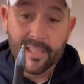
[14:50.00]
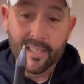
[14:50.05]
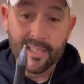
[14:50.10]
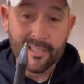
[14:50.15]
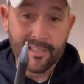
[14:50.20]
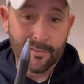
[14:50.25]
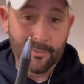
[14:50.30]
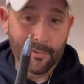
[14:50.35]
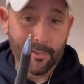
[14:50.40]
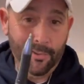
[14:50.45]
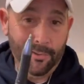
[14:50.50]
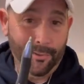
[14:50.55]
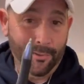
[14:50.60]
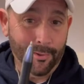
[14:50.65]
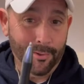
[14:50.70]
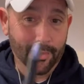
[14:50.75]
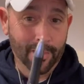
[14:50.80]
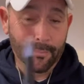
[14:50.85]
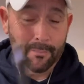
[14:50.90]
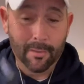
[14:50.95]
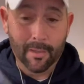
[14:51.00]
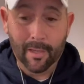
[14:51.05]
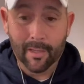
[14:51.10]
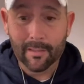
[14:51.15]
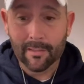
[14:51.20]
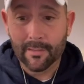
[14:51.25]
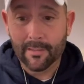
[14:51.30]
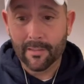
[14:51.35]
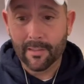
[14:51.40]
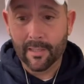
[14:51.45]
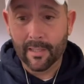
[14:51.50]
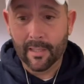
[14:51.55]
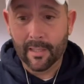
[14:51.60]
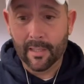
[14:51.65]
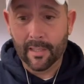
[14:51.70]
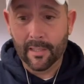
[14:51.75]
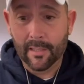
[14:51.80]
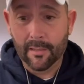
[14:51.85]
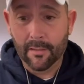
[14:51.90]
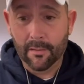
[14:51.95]
Is it worth 30 bucks?
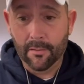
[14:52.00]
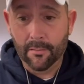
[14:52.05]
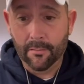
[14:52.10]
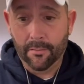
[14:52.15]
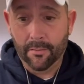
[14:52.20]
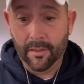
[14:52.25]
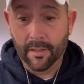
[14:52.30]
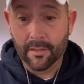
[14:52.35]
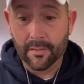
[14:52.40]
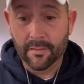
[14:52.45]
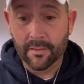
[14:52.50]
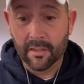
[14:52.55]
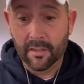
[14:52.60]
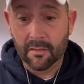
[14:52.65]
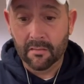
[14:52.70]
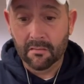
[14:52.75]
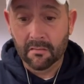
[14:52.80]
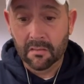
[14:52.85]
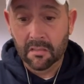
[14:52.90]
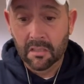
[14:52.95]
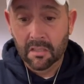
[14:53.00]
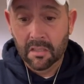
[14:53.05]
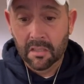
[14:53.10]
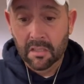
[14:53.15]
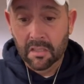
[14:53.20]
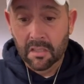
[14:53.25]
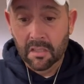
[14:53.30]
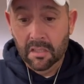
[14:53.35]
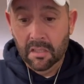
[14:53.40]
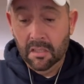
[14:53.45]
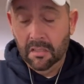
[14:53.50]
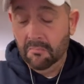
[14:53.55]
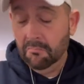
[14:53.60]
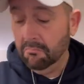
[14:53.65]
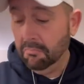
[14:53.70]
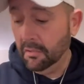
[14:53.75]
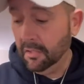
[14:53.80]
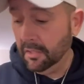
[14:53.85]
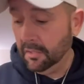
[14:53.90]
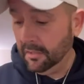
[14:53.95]
I don't think so.
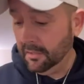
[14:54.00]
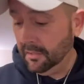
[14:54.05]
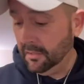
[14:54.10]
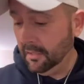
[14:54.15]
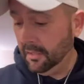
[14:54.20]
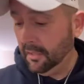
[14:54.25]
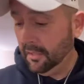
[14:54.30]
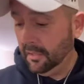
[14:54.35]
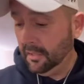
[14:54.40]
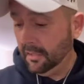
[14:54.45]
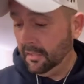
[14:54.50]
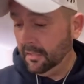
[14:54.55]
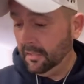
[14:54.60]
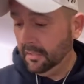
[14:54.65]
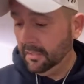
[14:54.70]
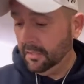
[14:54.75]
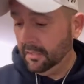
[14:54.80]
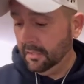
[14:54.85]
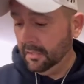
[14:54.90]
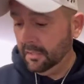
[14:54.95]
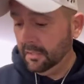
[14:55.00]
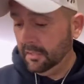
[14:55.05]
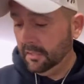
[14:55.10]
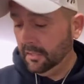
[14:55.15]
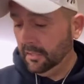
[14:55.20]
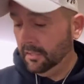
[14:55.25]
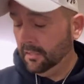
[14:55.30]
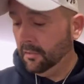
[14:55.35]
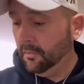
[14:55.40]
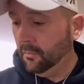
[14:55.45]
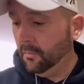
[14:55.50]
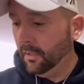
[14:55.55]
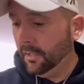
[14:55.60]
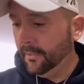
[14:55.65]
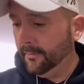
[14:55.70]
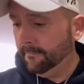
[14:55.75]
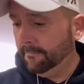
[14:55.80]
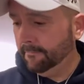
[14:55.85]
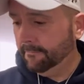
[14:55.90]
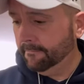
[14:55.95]
But uh, you know
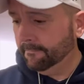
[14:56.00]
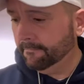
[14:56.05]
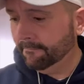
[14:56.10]
what?